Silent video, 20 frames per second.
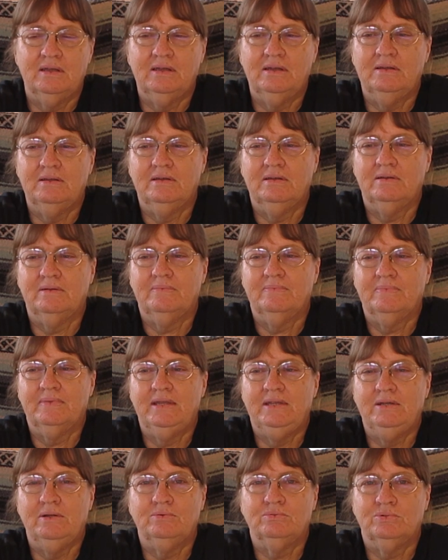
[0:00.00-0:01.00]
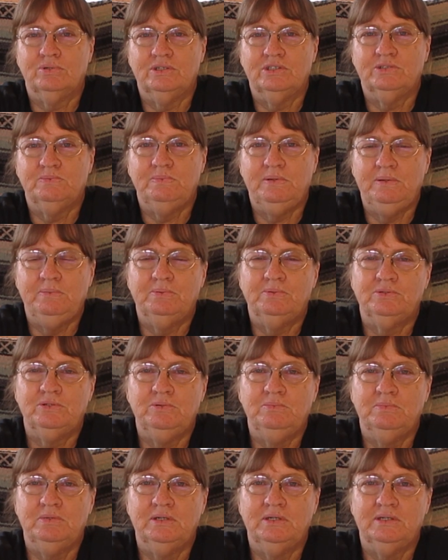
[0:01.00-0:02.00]
Uh, he don't trust people
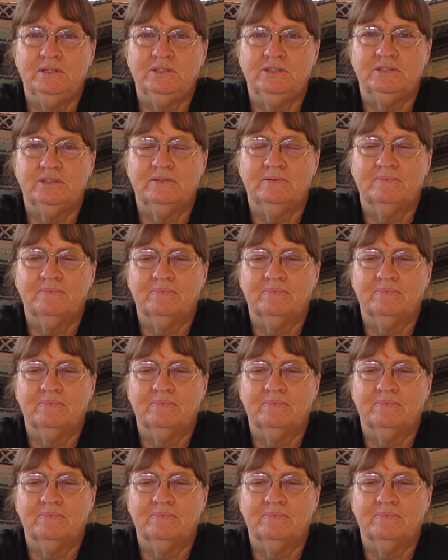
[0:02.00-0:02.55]
too much.